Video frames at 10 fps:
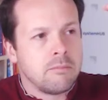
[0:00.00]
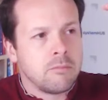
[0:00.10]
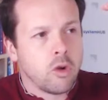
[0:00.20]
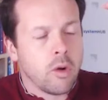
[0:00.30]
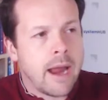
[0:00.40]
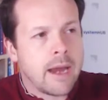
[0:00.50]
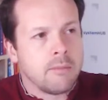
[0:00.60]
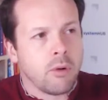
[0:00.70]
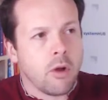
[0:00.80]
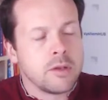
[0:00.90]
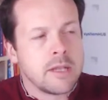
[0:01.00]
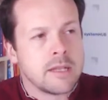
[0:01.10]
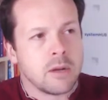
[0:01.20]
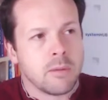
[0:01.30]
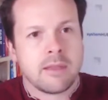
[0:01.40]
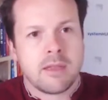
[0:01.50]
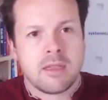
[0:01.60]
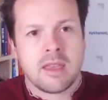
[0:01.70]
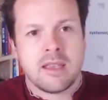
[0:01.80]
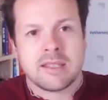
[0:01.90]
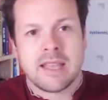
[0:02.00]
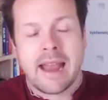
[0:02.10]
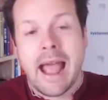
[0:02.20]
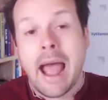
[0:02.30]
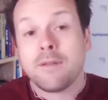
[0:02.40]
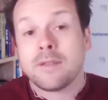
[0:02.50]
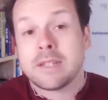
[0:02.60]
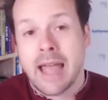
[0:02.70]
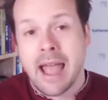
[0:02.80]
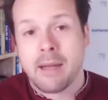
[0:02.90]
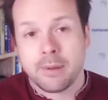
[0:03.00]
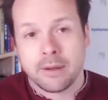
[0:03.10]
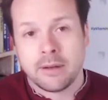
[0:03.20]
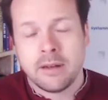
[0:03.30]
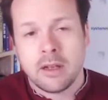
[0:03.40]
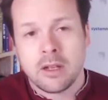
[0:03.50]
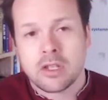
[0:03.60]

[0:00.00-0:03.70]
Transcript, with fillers: creating process around the things that have to happen